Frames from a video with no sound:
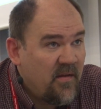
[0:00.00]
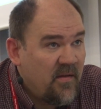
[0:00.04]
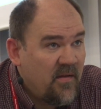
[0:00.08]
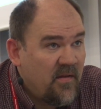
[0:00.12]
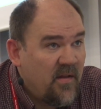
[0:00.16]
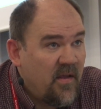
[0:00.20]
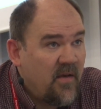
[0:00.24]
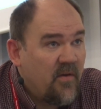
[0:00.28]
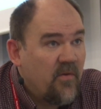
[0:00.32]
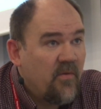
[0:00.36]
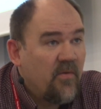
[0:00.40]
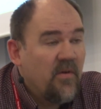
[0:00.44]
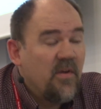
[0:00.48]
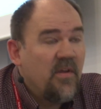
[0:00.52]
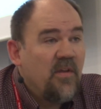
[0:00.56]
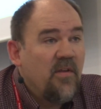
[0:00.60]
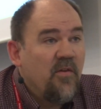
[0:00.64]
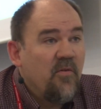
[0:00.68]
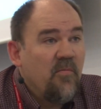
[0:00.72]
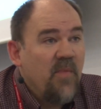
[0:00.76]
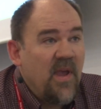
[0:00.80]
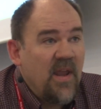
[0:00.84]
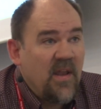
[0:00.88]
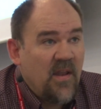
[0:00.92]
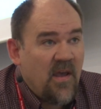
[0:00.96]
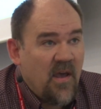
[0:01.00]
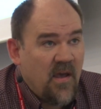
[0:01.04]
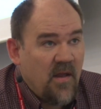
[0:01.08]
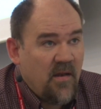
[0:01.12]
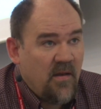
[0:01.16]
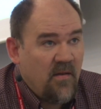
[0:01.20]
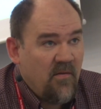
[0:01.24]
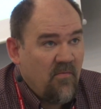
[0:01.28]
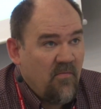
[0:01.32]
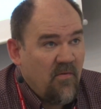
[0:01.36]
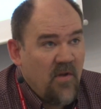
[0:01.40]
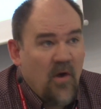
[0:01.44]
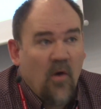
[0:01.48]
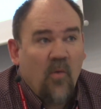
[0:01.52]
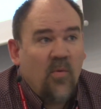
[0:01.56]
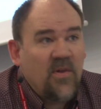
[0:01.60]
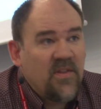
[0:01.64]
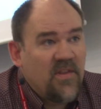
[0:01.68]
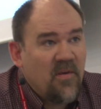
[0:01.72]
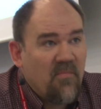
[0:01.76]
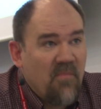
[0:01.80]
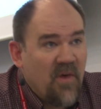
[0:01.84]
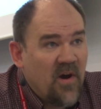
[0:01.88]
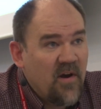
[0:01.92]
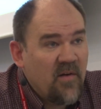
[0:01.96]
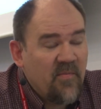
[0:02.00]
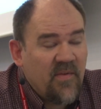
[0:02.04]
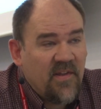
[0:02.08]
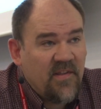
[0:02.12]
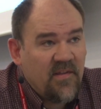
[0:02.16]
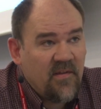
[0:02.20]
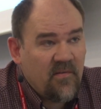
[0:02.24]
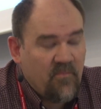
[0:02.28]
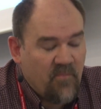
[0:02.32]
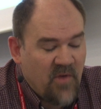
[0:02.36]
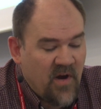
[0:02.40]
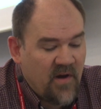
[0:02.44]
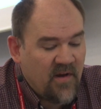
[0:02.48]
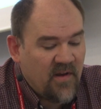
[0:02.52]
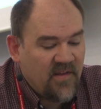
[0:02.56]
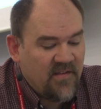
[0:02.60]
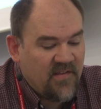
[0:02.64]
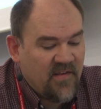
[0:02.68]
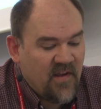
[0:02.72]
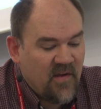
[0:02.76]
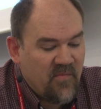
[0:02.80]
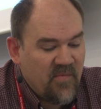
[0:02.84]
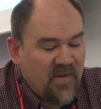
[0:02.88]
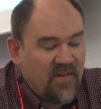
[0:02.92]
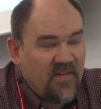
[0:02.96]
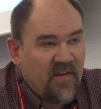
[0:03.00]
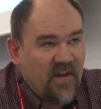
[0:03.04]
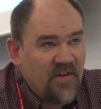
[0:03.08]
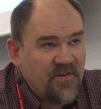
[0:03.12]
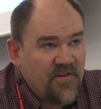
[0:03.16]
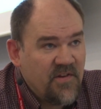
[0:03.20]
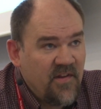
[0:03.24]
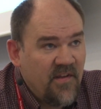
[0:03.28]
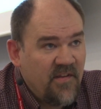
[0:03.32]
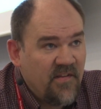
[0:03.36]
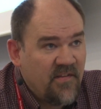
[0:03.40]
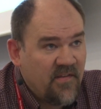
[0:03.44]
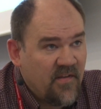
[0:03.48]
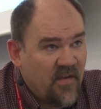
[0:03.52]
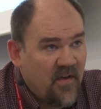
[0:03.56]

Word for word: Now, you may not know what the market segmentation is